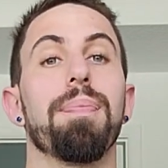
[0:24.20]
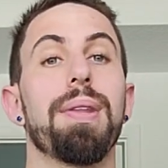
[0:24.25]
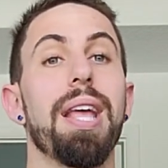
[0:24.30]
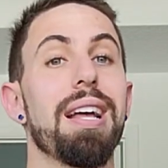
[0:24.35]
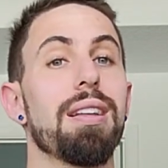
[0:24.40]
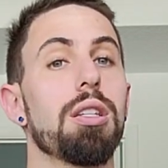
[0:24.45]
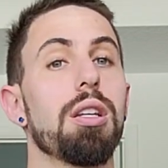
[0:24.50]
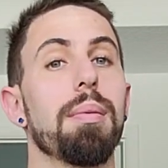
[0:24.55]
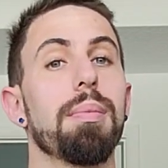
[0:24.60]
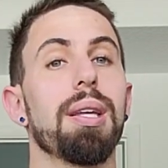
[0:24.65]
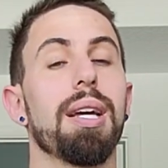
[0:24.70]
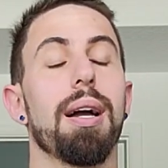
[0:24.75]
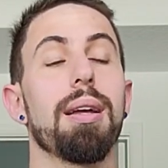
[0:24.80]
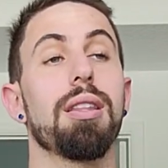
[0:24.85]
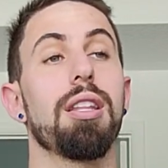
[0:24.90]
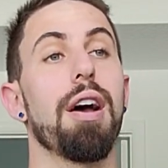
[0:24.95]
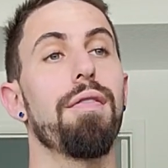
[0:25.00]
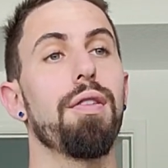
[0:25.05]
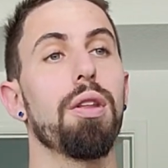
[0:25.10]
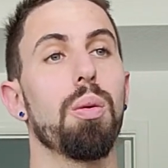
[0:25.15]
That's something I
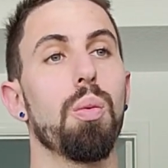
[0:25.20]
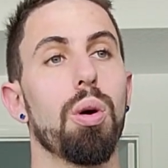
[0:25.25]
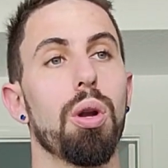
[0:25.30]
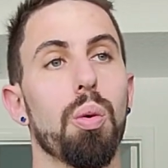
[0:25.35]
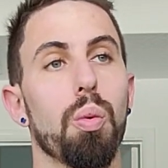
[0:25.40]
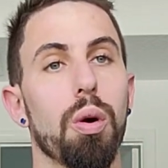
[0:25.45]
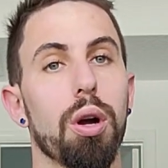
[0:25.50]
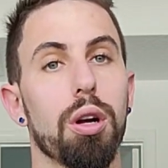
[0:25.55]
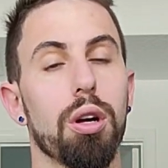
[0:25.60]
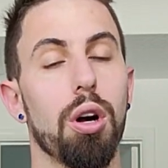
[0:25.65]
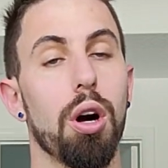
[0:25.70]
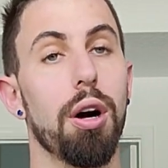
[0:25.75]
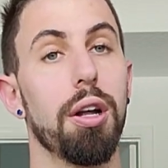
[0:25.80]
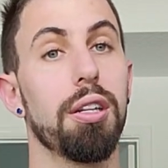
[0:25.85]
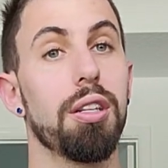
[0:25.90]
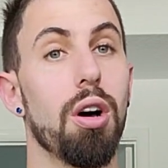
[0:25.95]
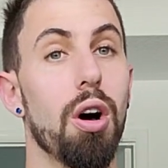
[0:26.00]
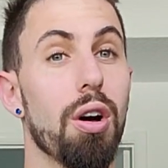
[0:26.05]
definitely want to work on.